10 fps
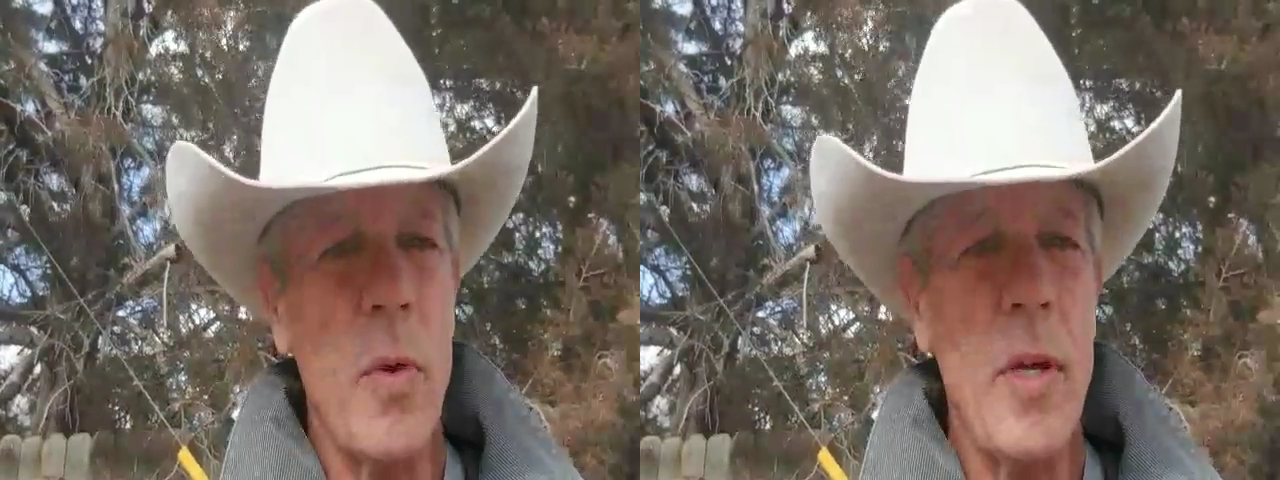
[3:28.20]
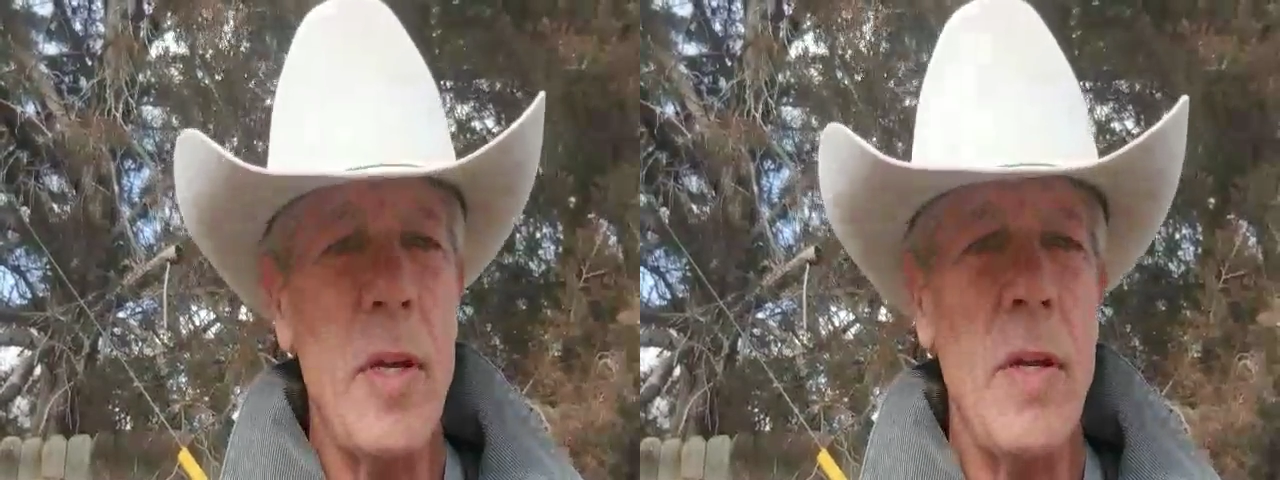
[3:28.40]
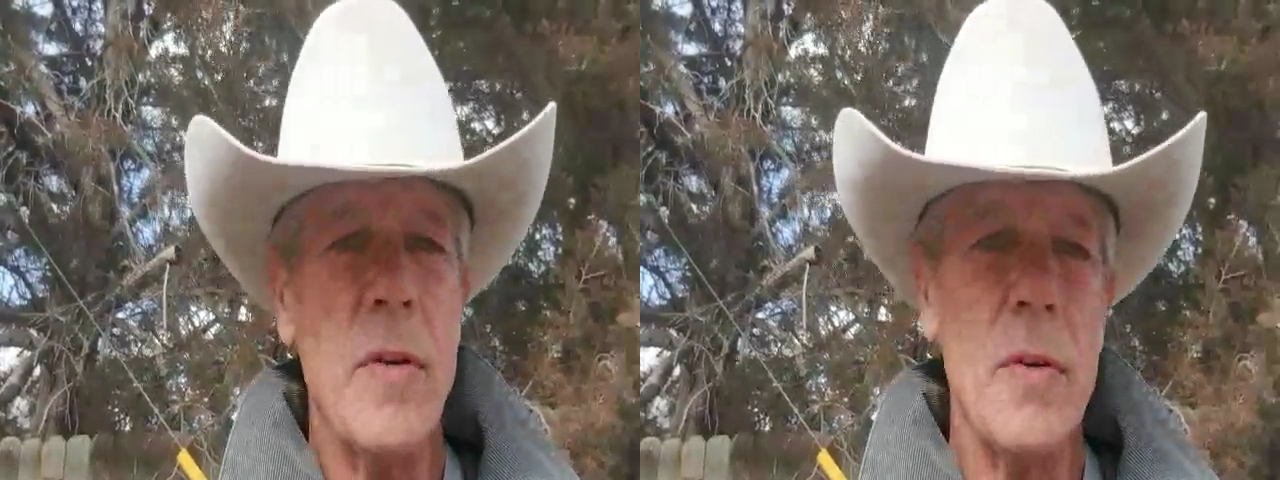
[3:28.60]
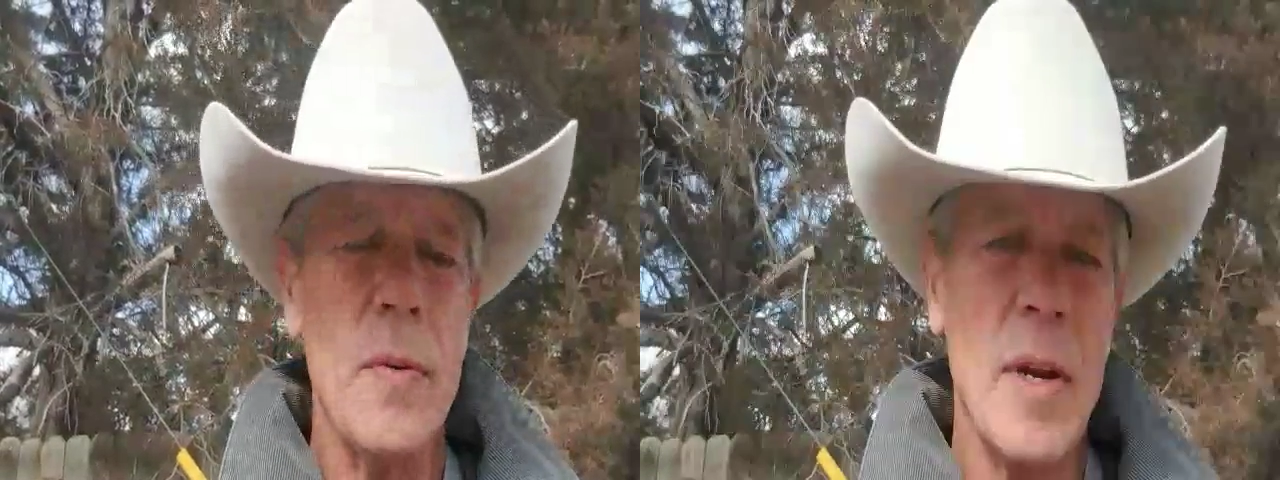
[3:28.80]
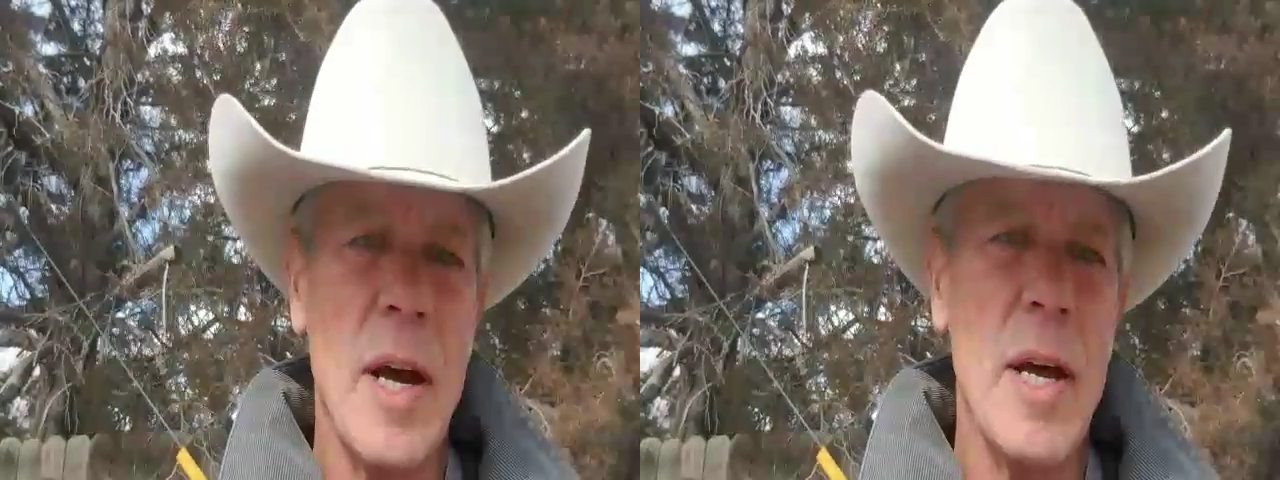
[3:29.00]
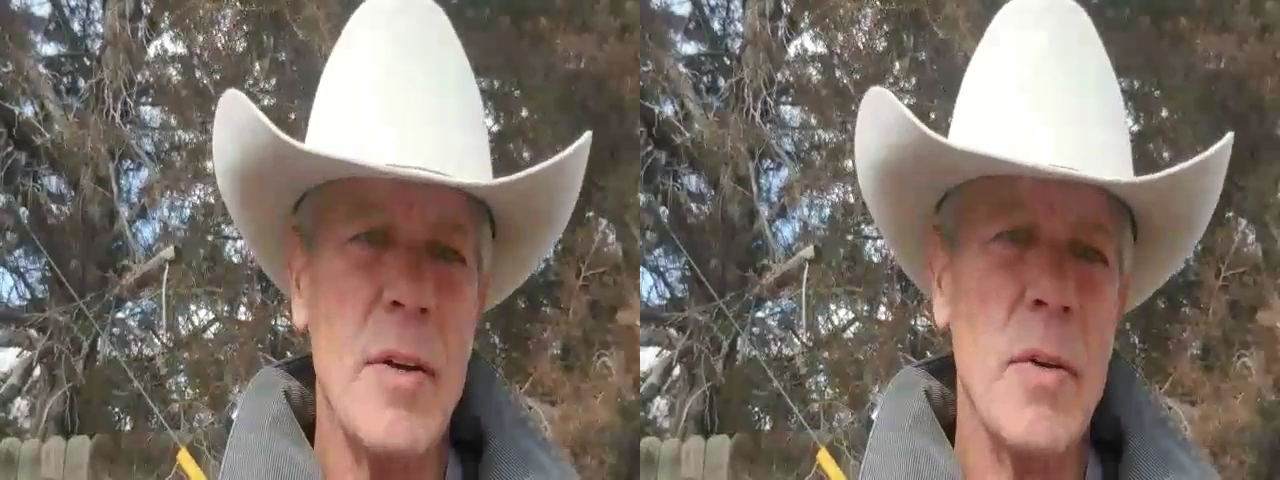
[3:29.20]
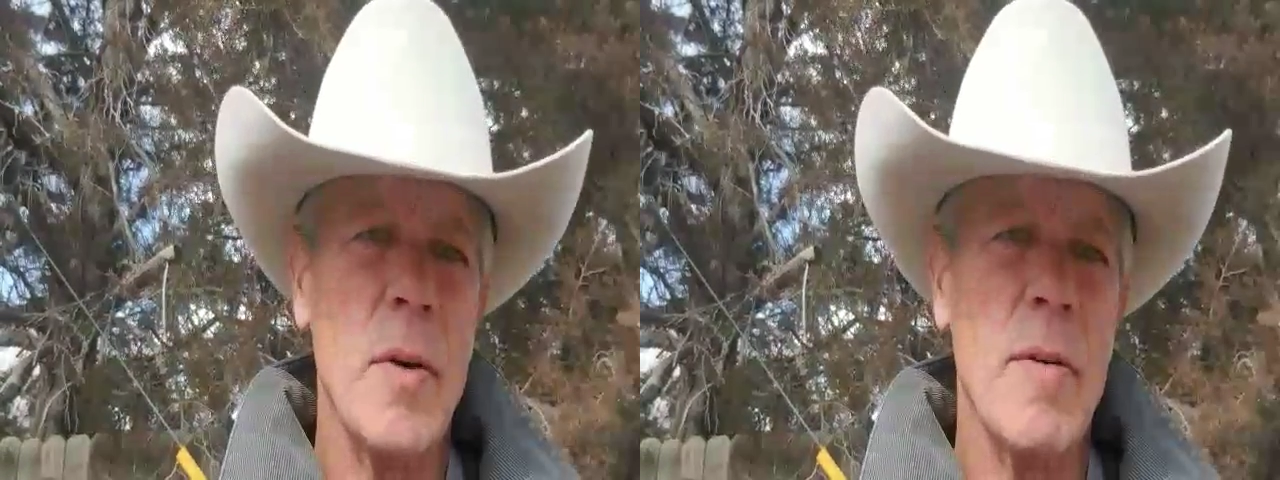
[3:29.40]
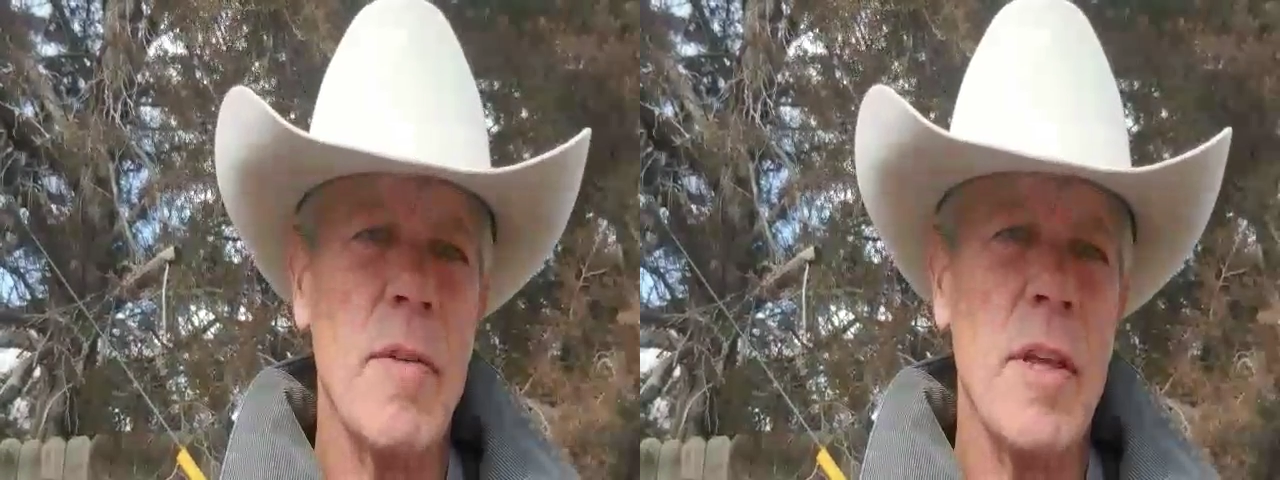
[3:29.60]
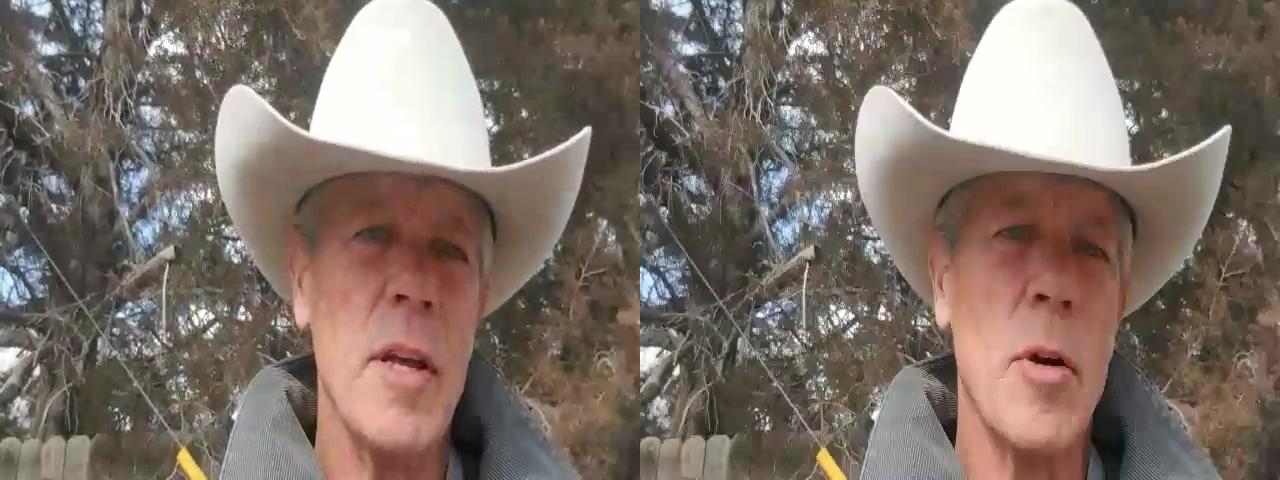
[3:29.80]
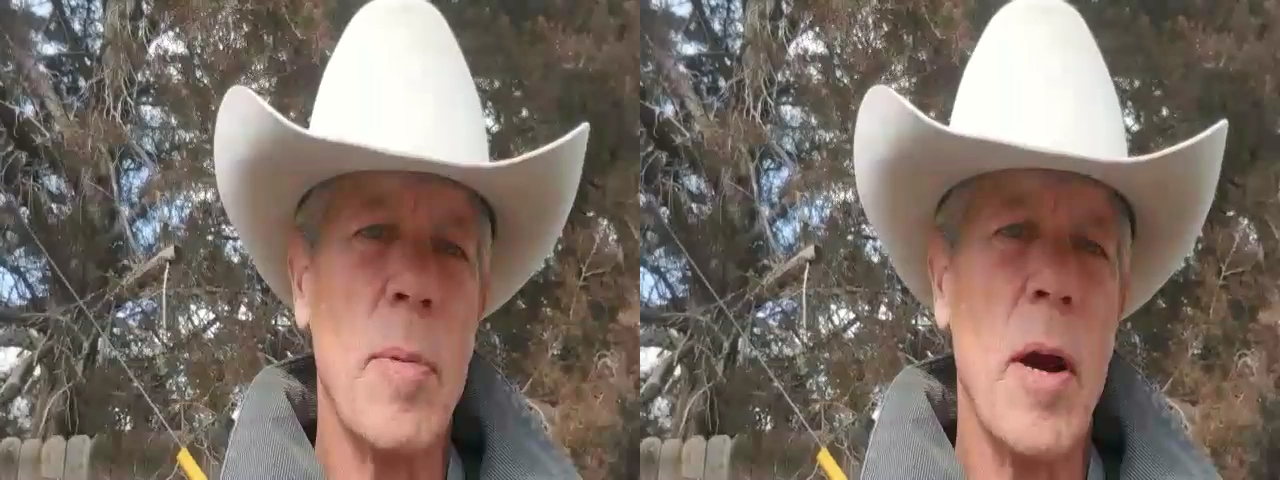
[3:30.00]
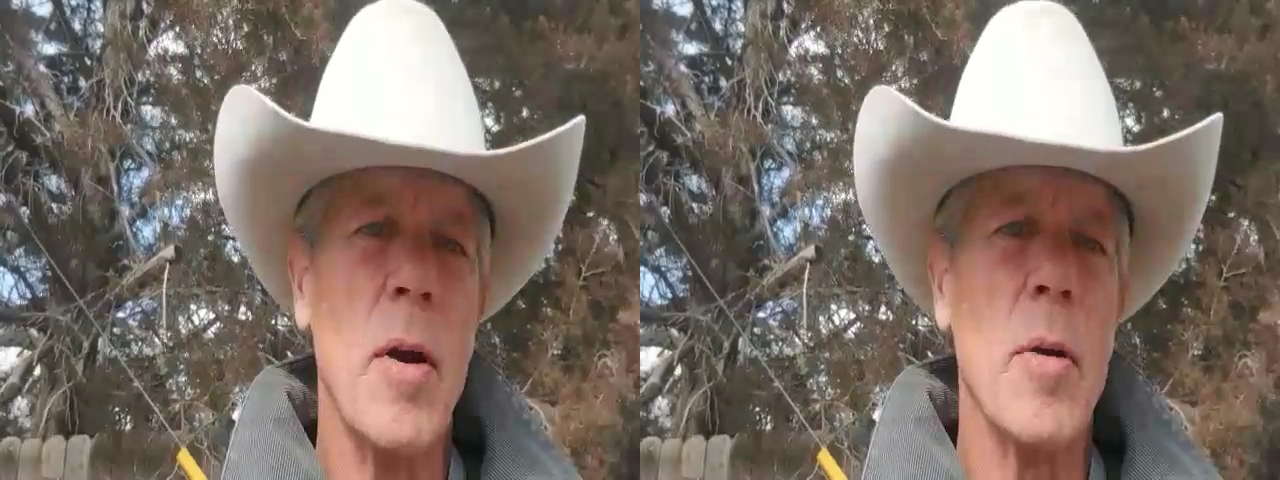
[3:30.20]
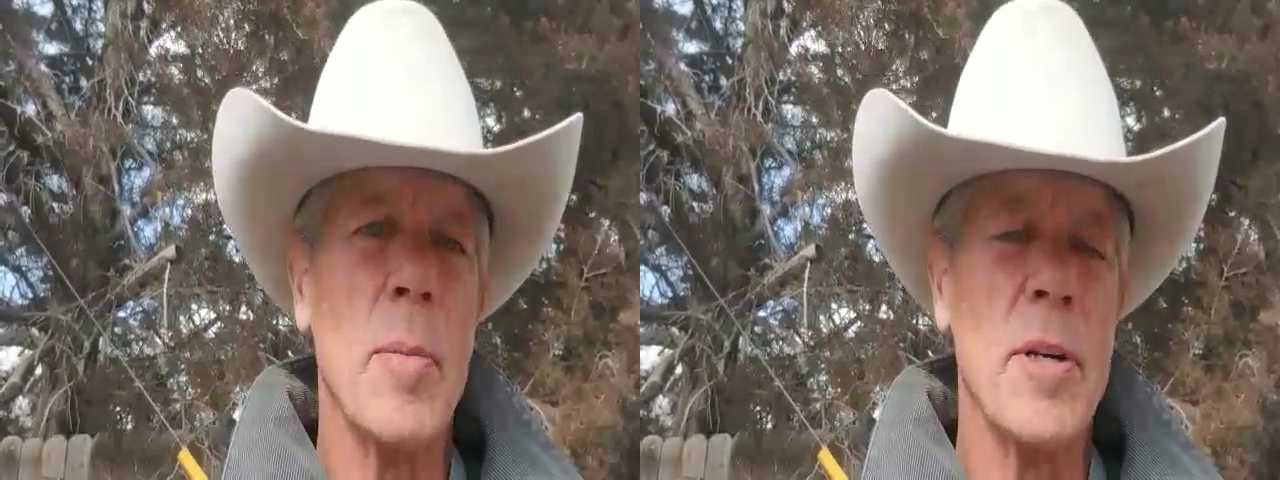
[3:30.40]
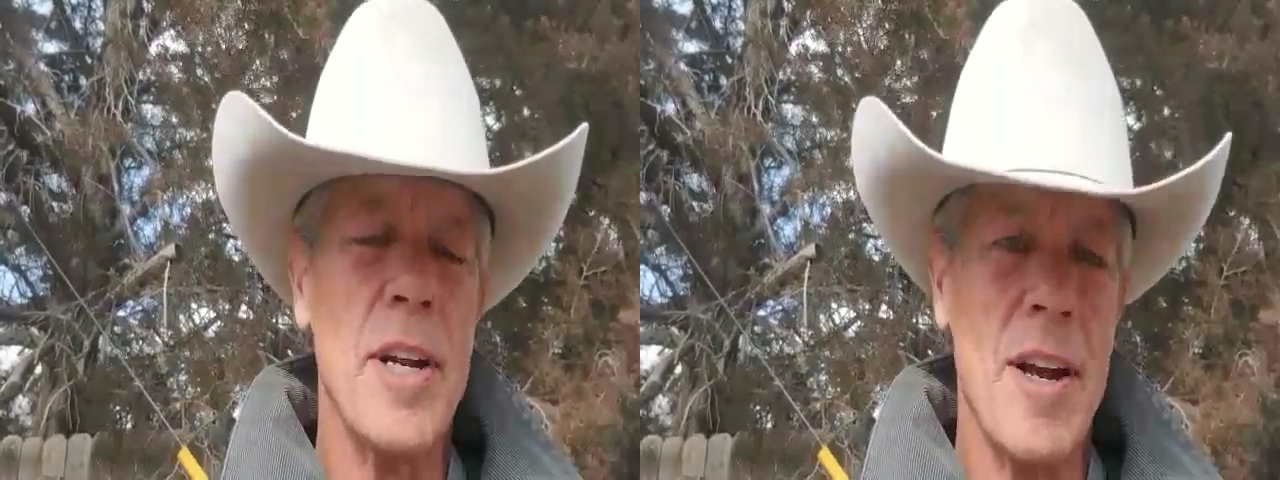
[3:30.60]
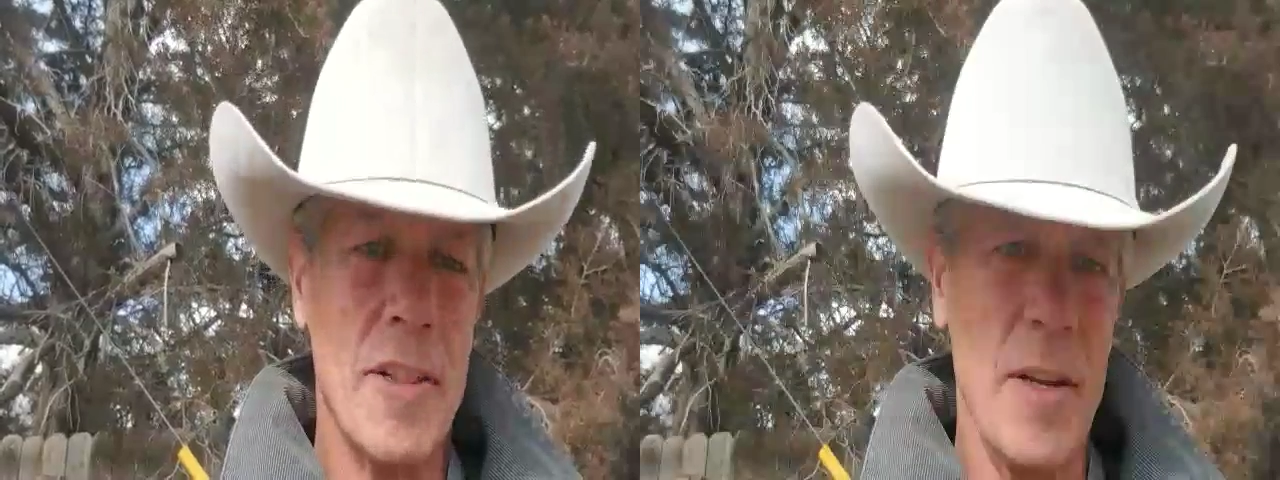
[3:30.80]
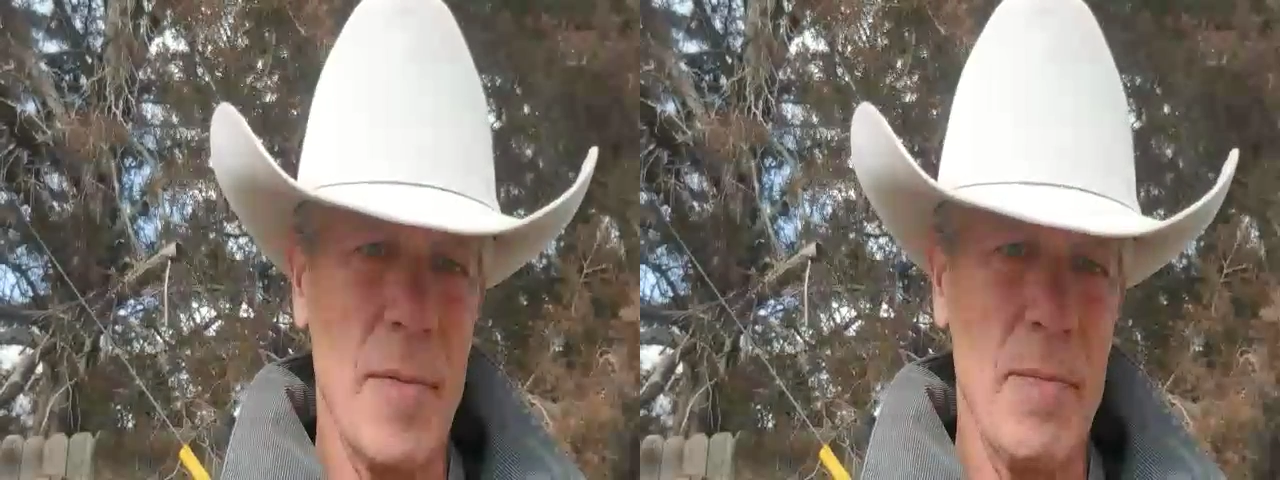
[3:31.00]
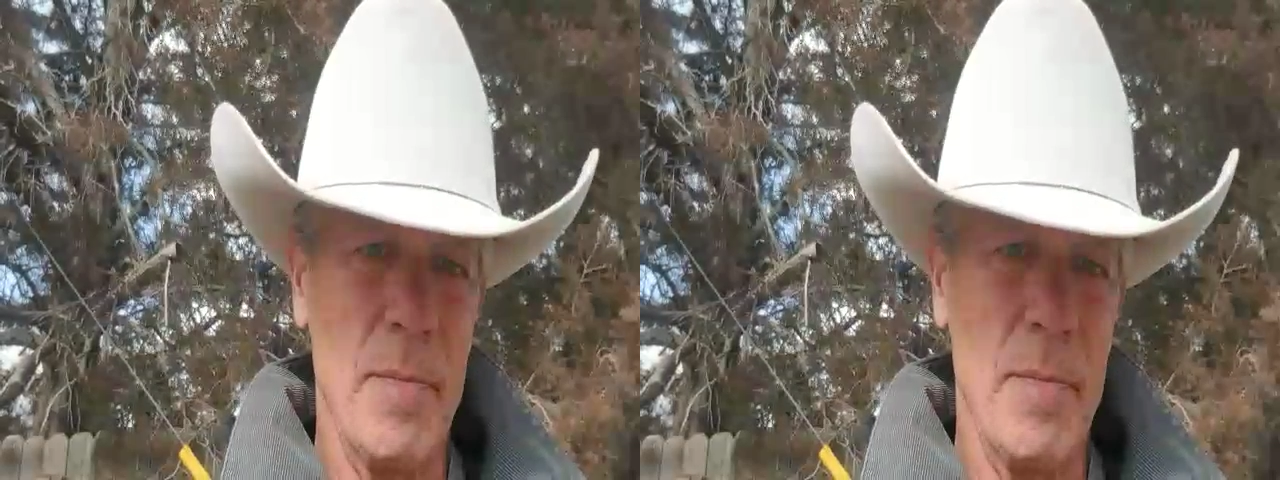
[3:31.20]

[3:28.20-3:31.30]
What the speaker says: we do not do everything in our power to protect them.